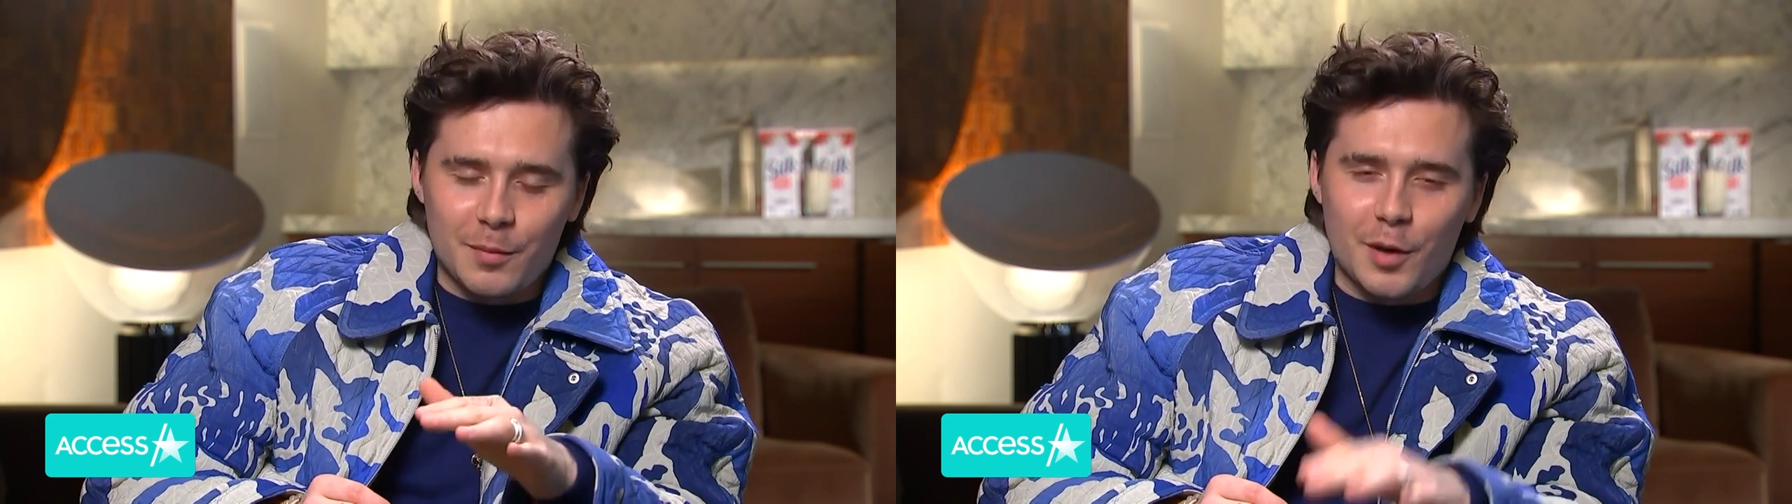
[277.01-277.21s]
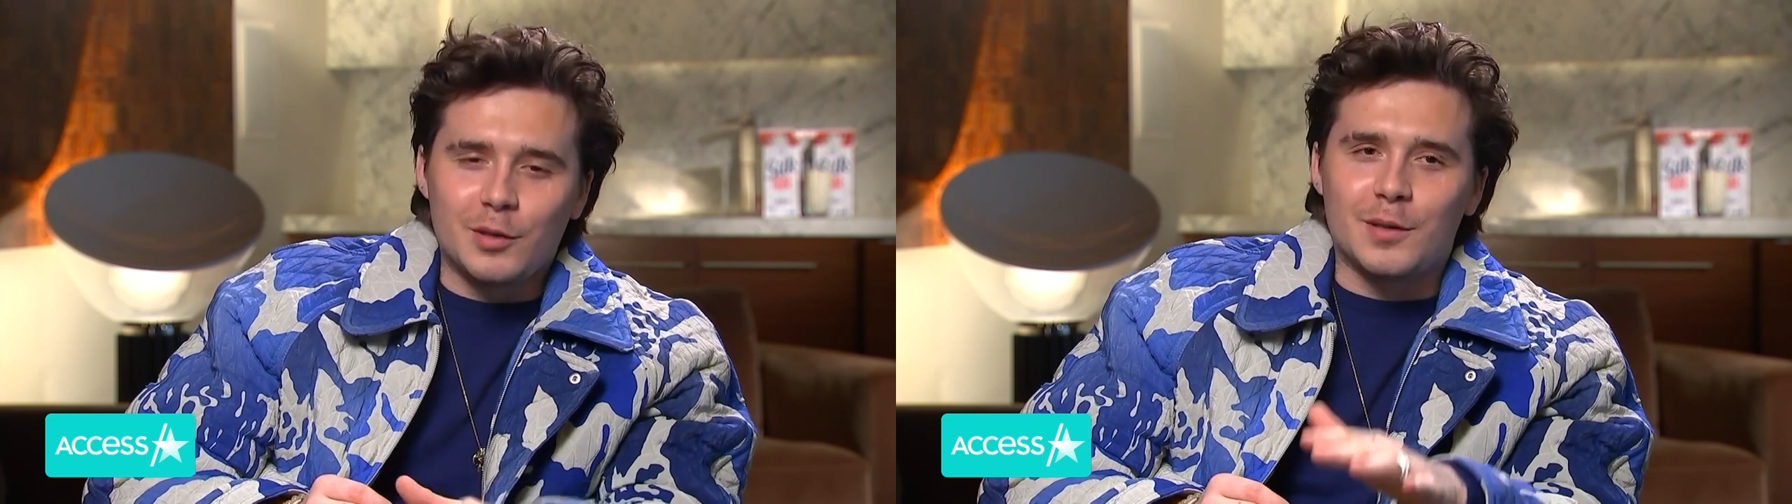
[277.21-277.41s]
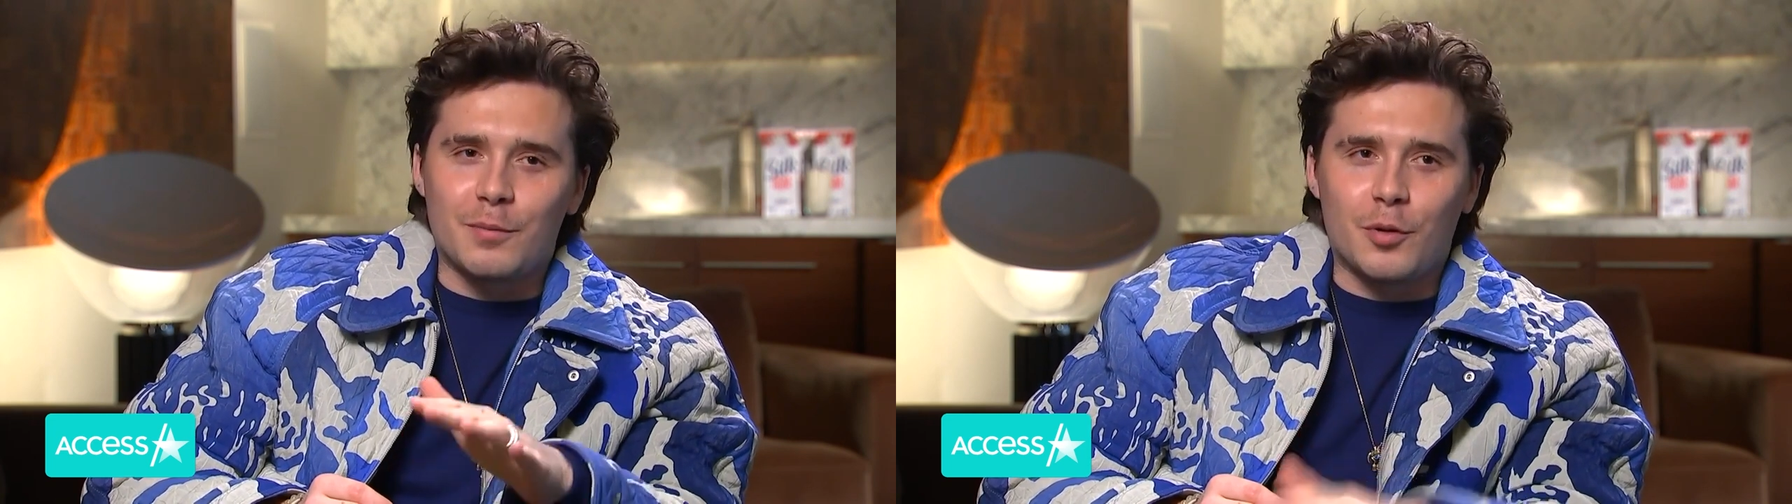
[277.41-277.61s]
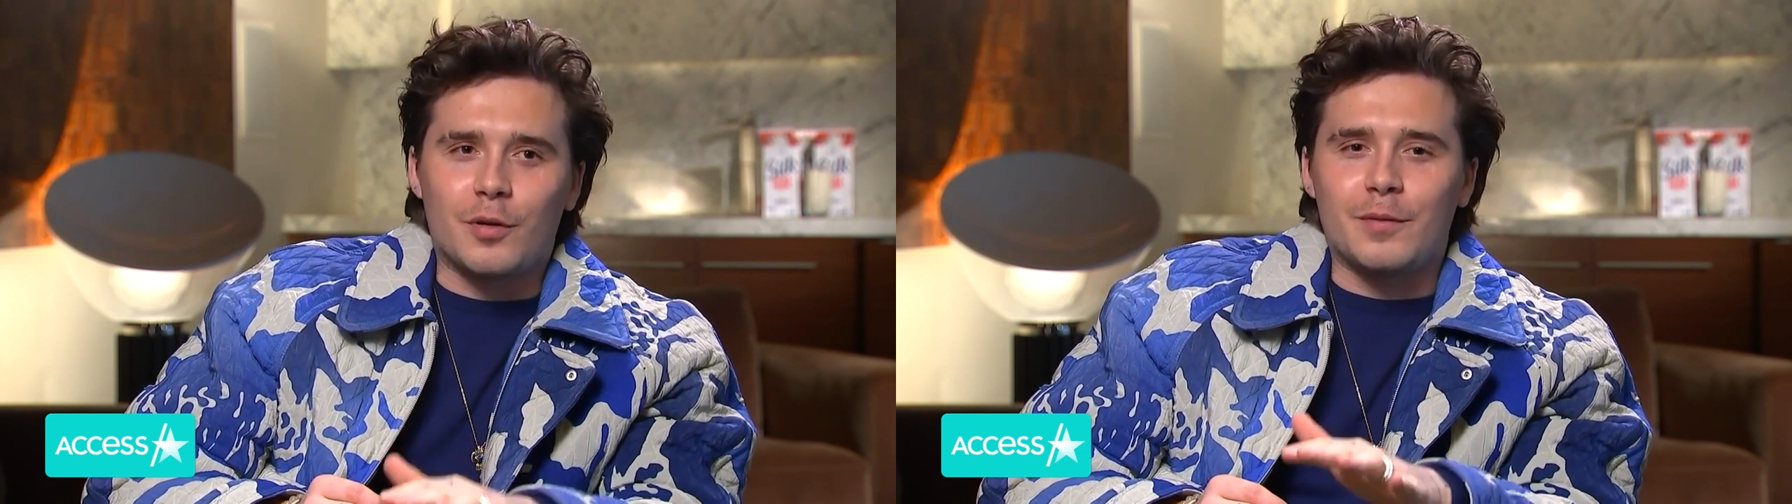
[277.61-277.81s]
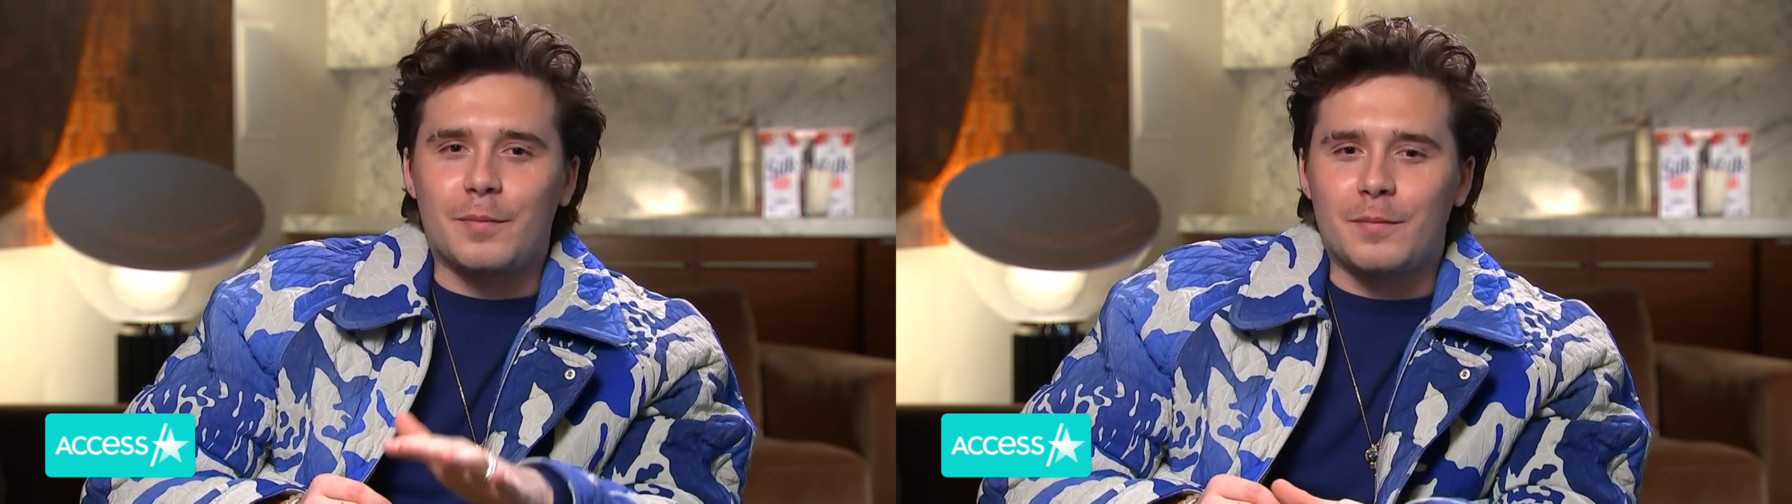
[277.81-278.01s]
the most
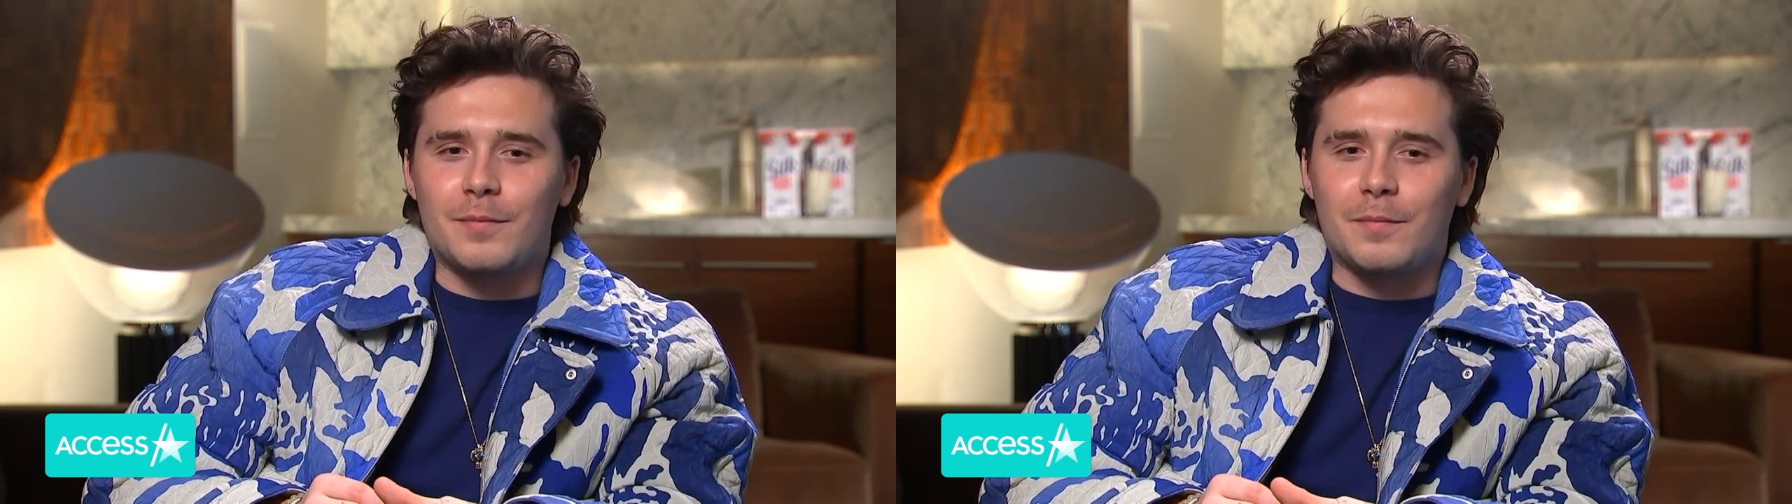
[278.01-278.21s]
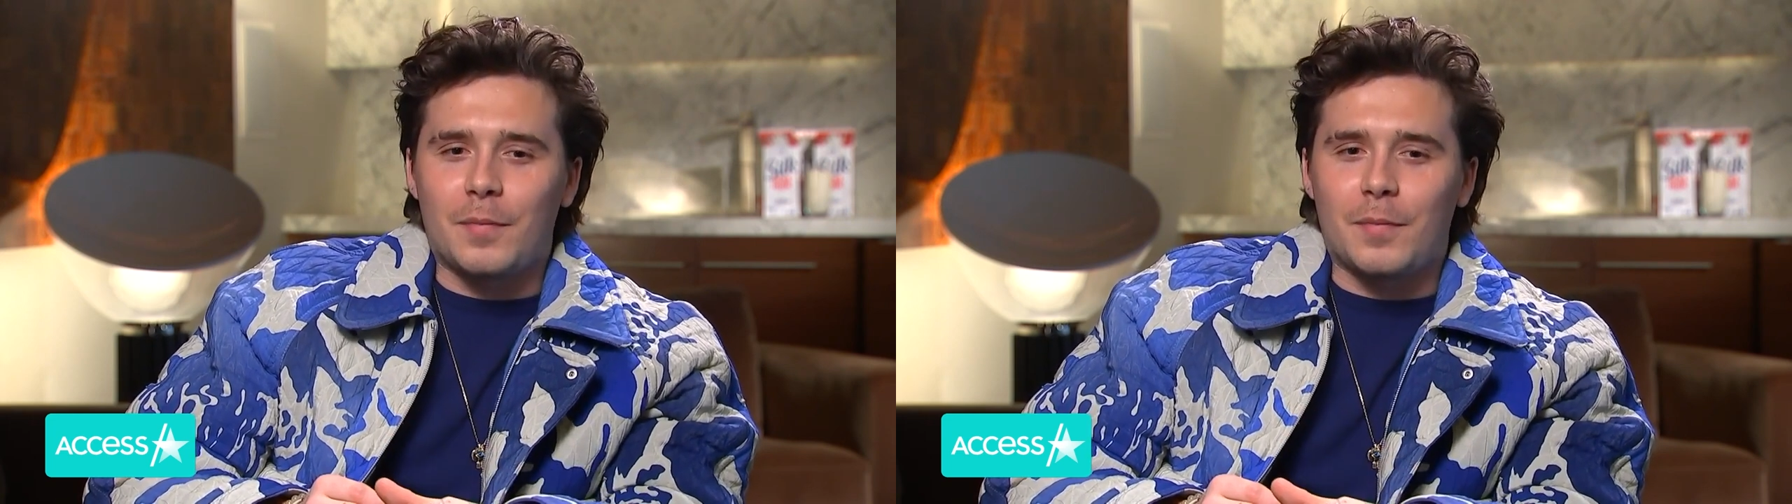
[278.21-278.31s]
important